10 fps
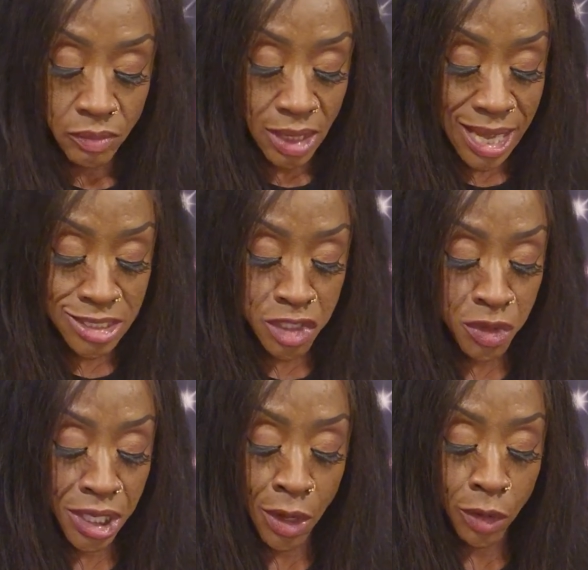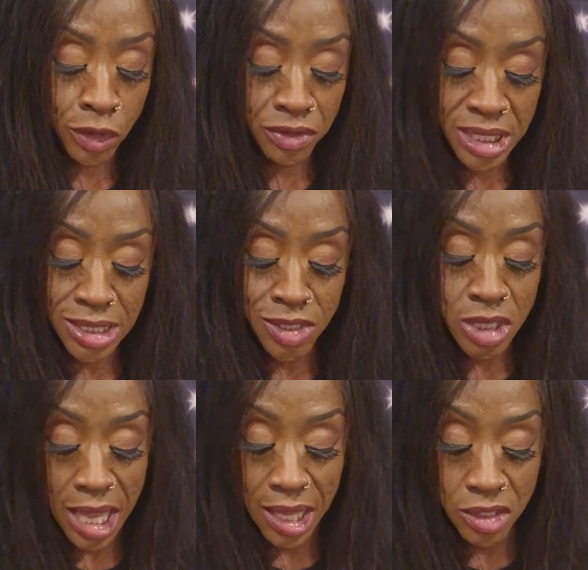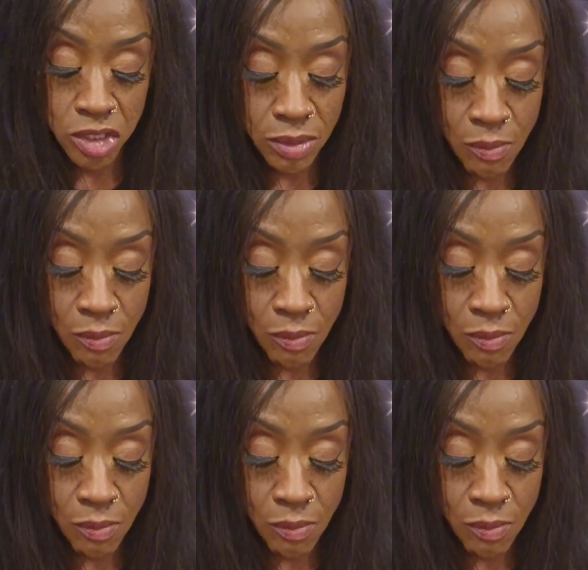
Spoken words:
Guys, as you get older, things change.